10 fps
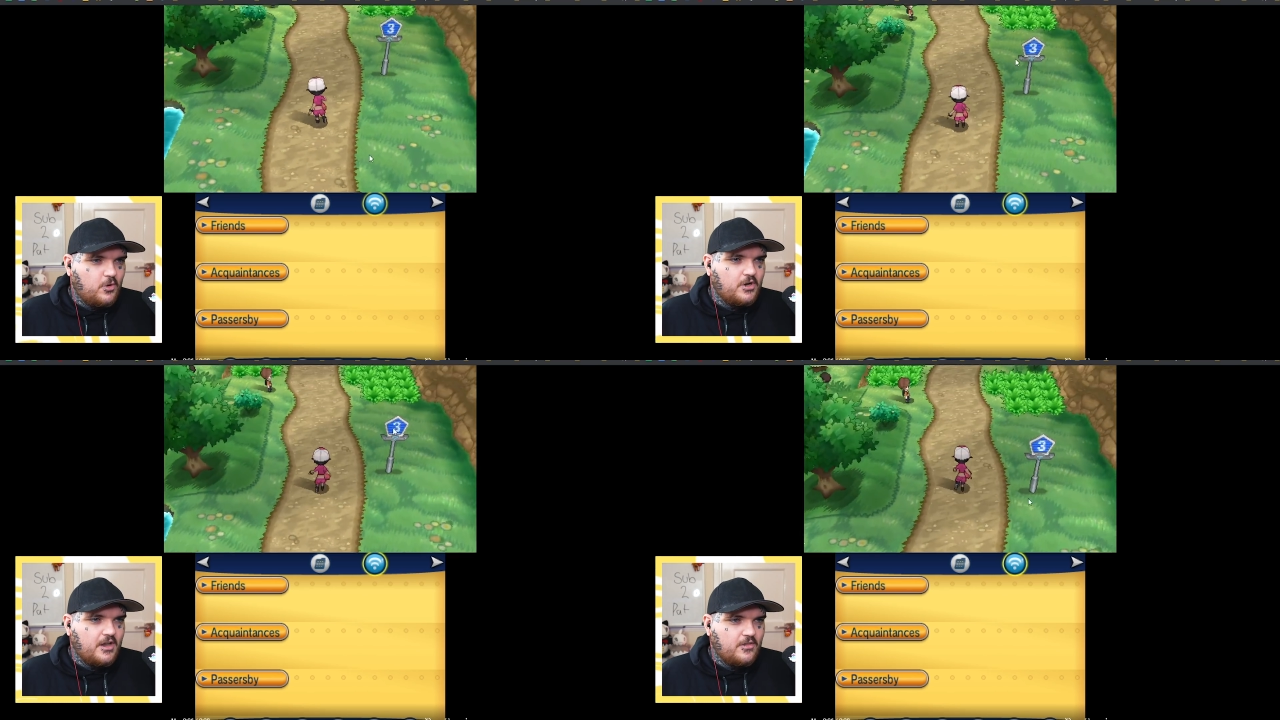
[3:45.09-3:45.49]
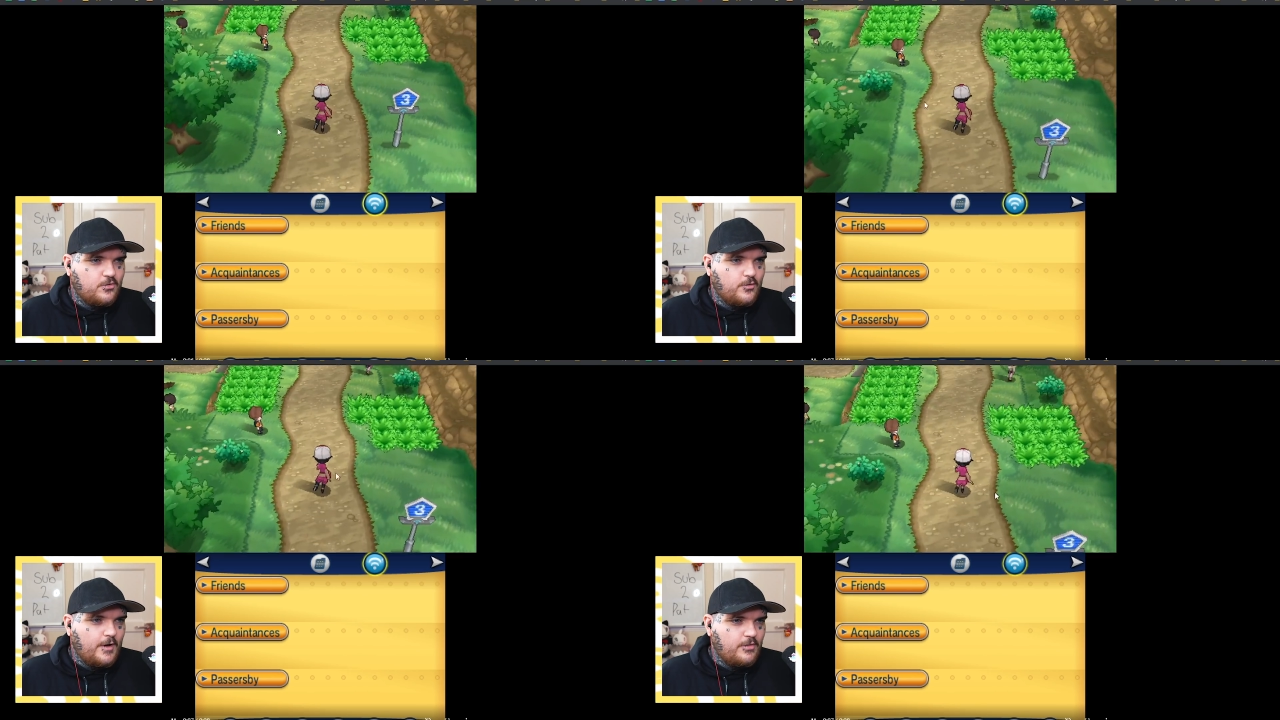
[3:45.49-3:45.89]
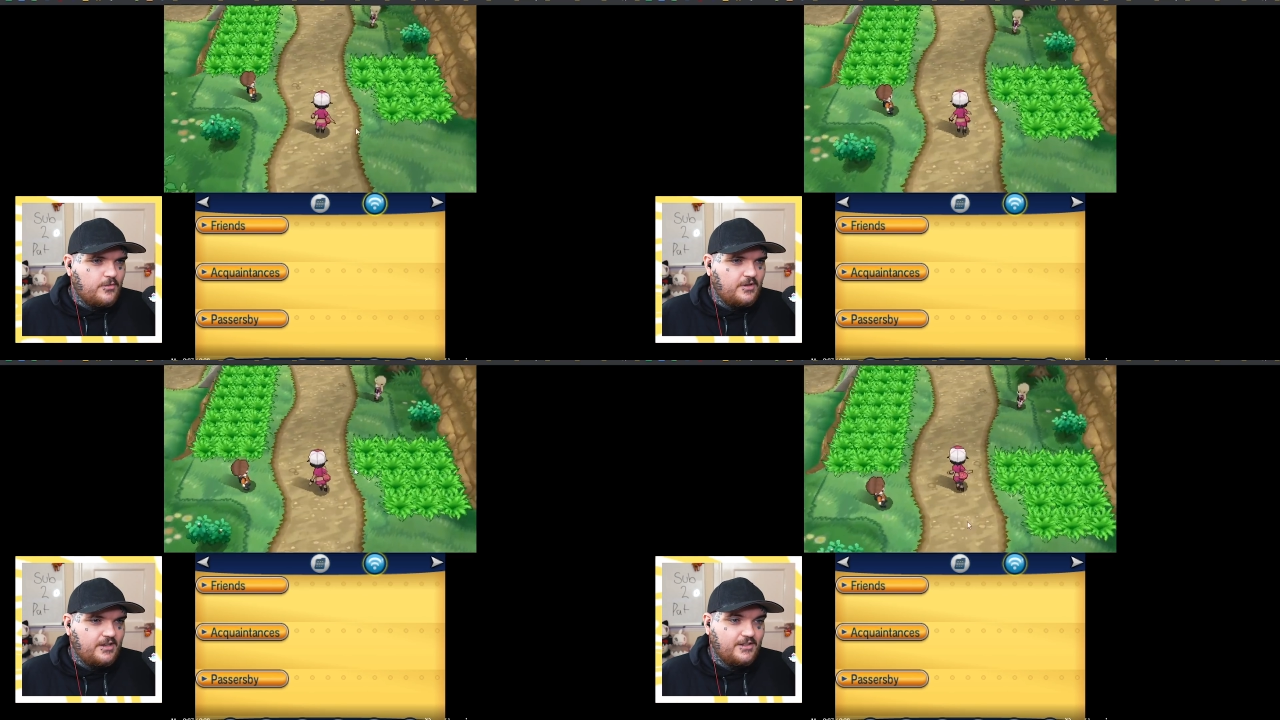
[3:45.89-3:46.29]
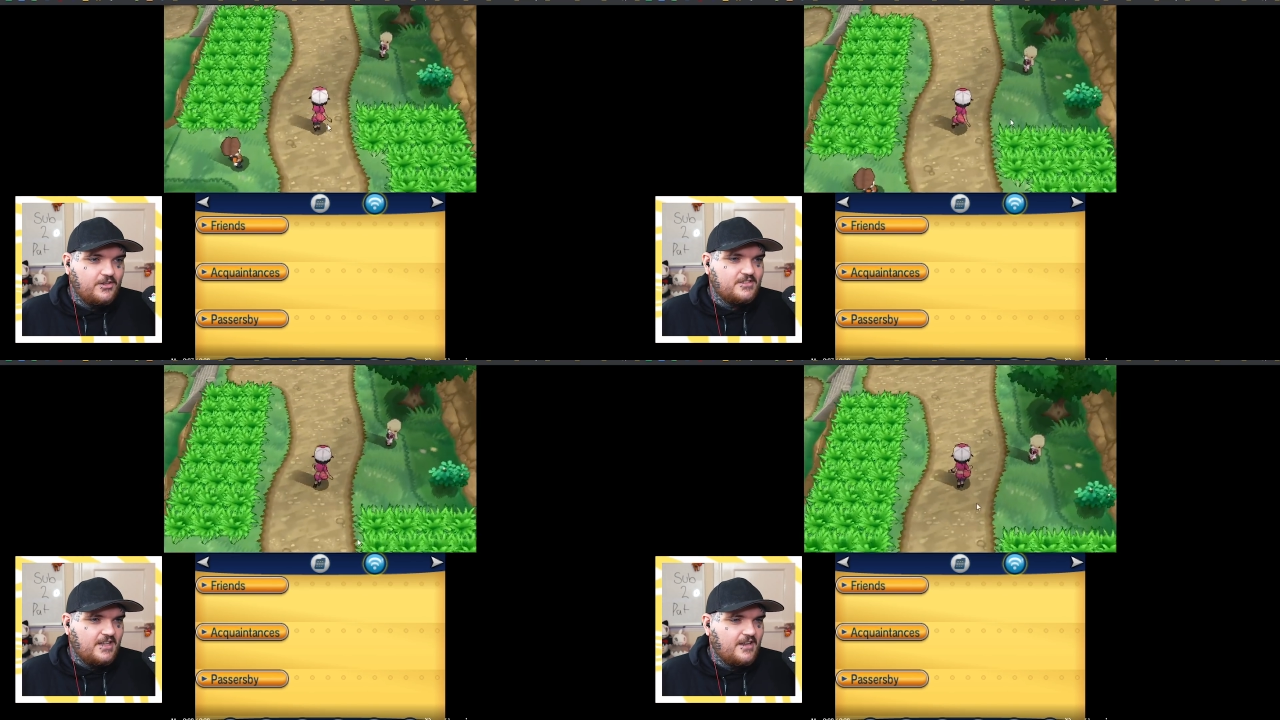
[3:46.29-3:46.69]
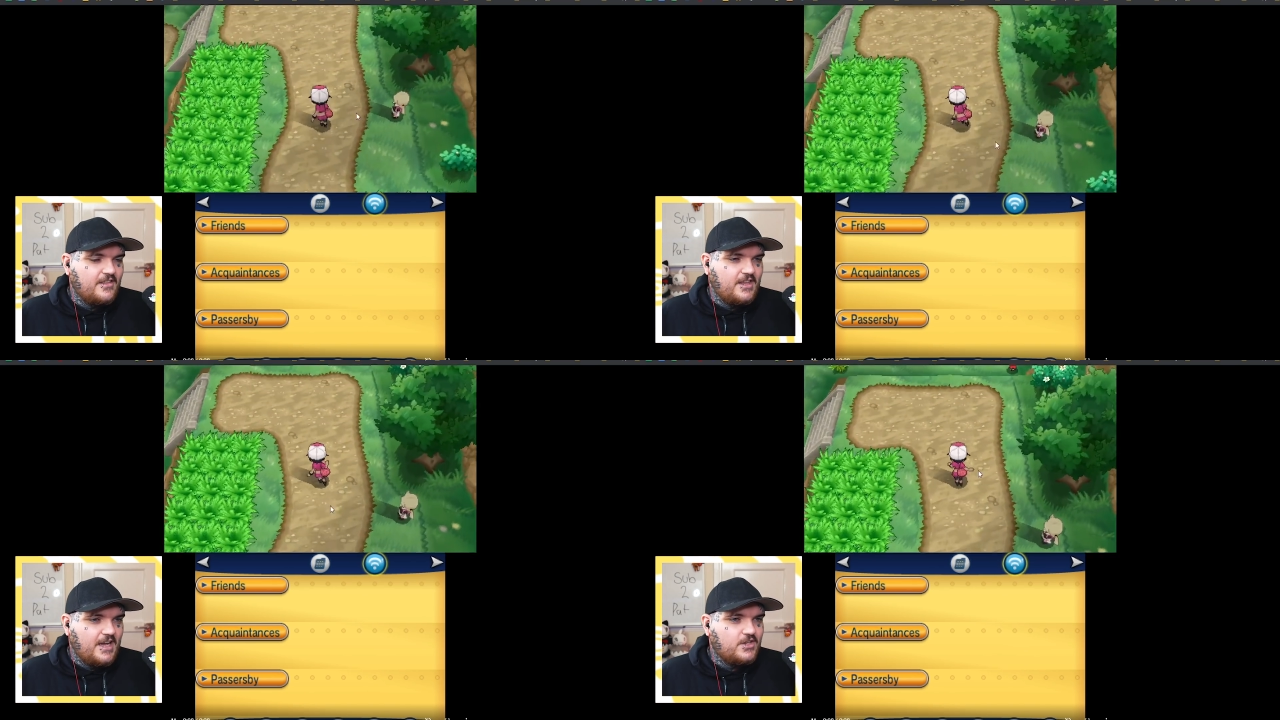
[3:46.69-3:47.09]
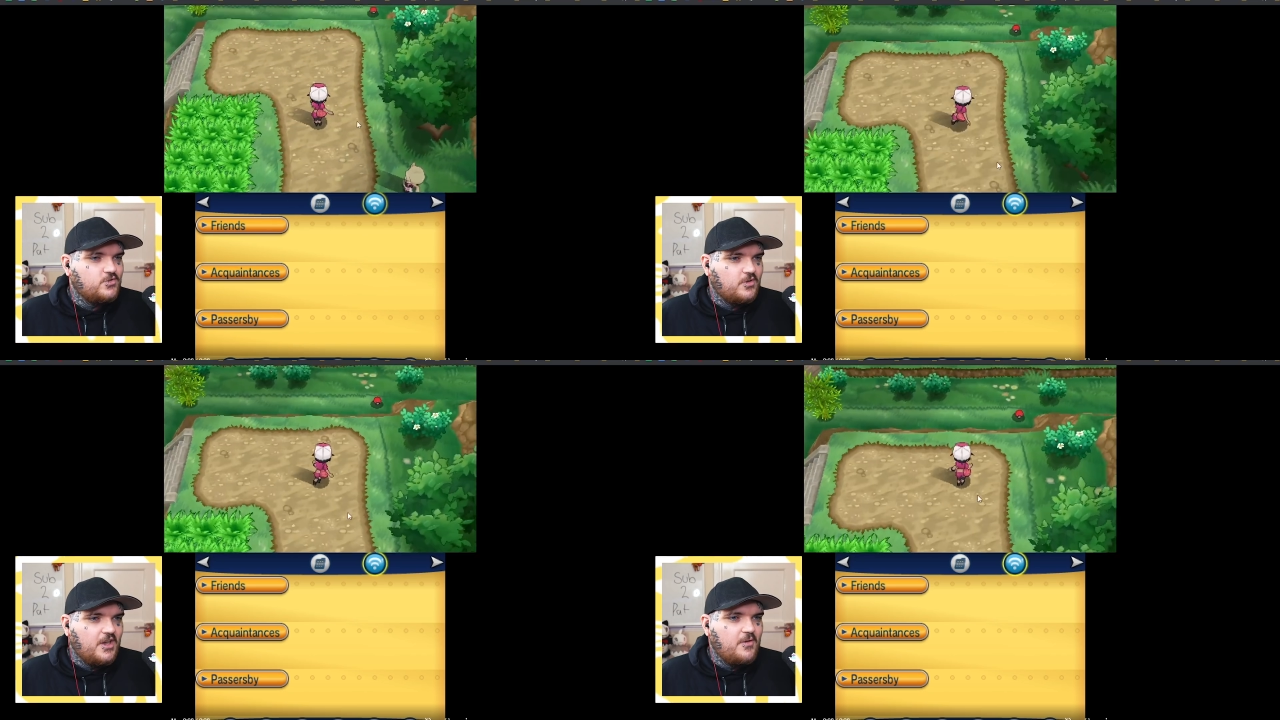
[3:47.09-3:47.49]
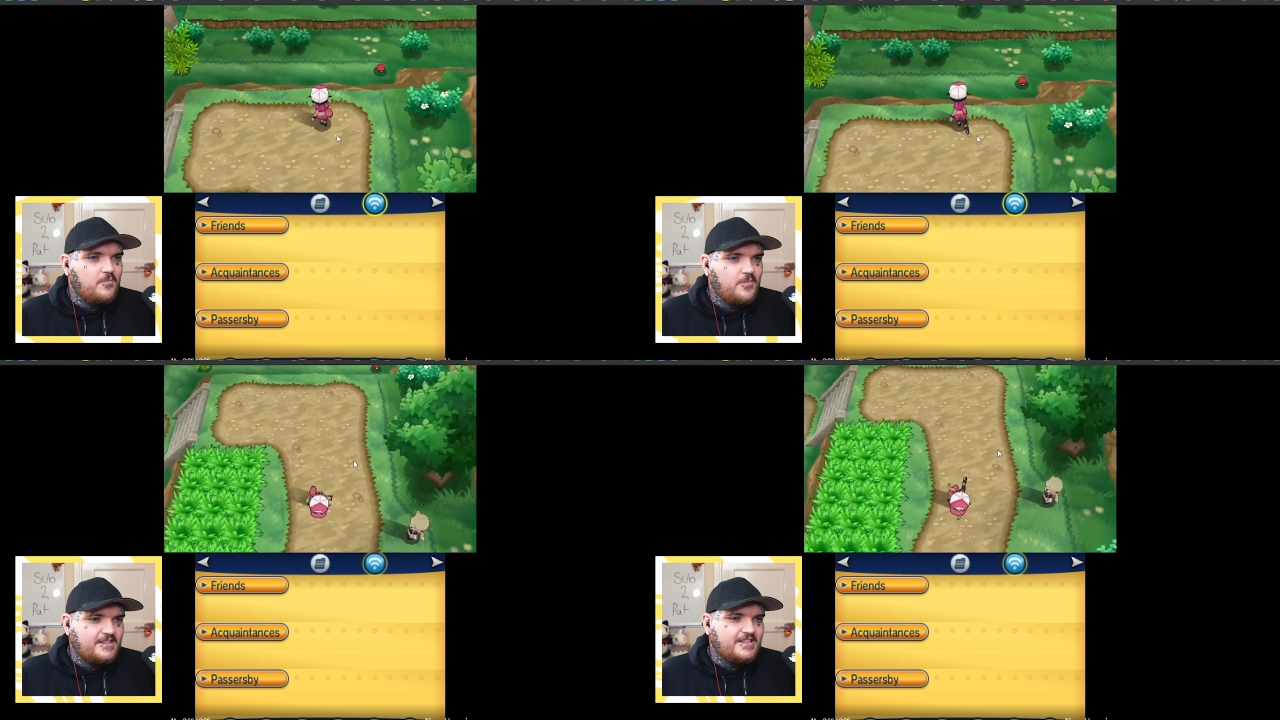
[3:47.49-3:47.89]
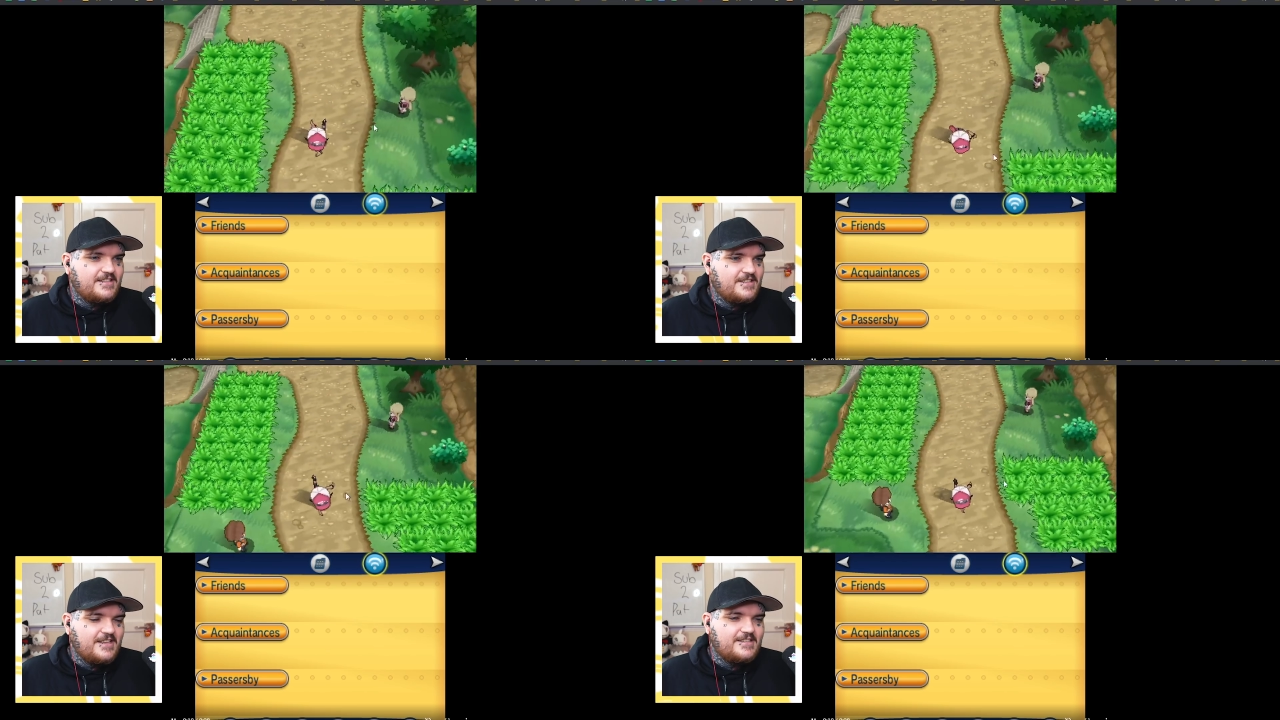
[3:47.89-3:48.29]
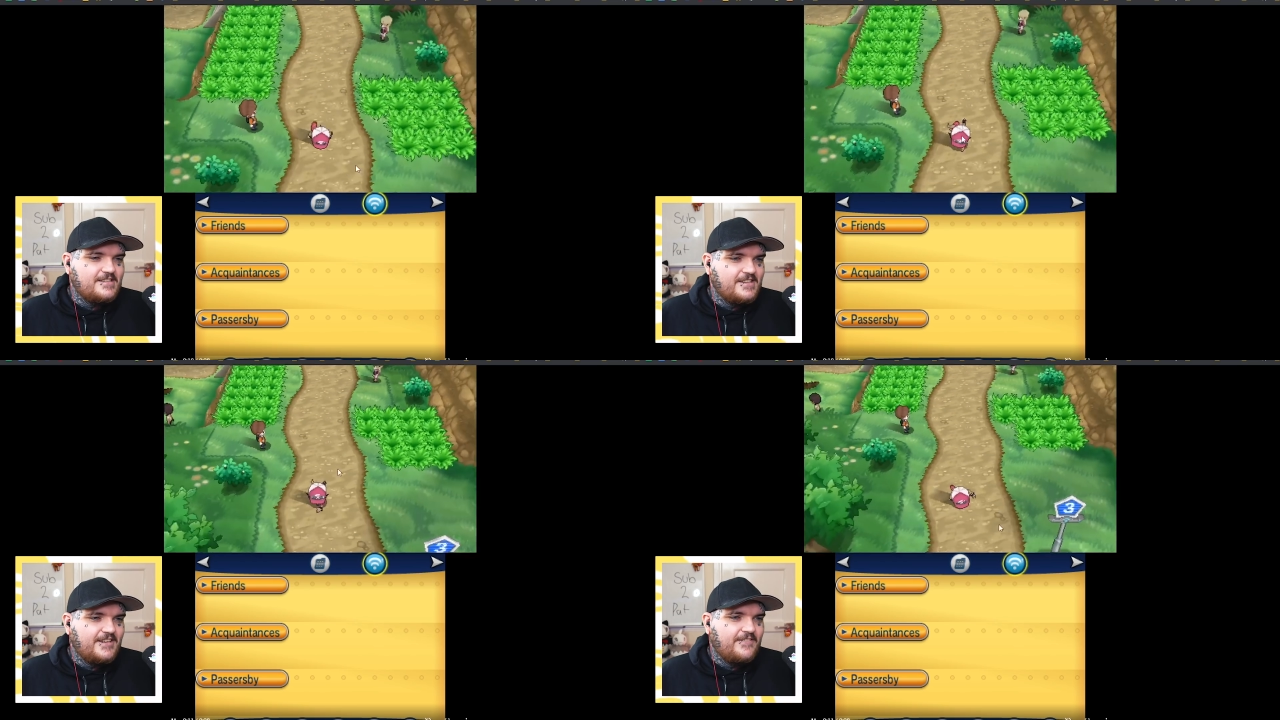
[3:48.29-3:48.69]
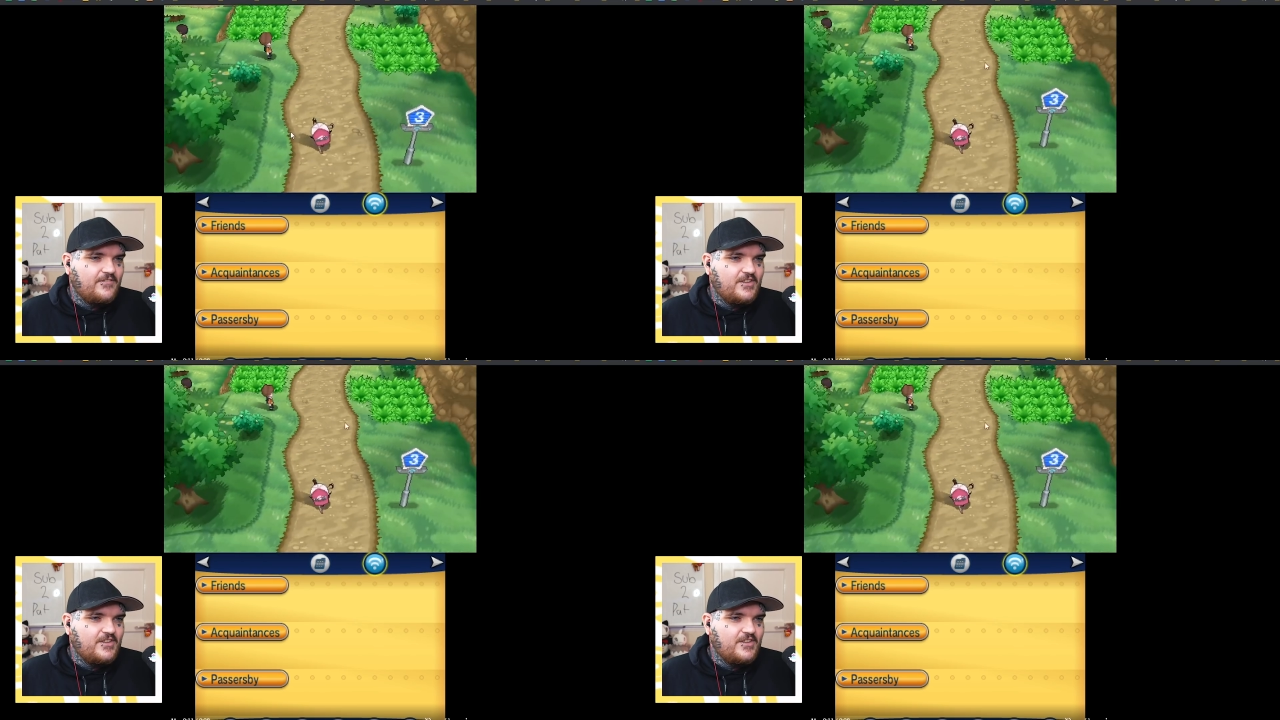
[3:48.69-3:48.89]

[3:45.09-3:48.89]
walking through Route 3 looks like in the actual game. This is it.